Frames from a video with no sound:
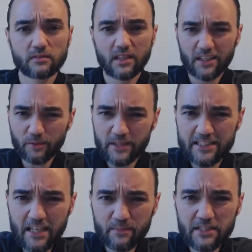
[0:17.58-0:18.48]
and I'll be
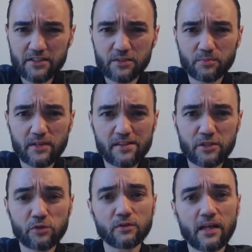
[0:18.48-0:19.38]
attempting to breathe
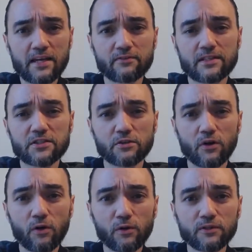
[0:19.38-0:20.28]
new life into
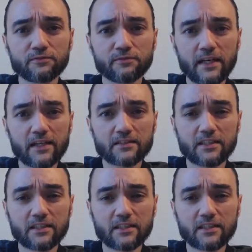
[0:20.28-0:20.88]
old failed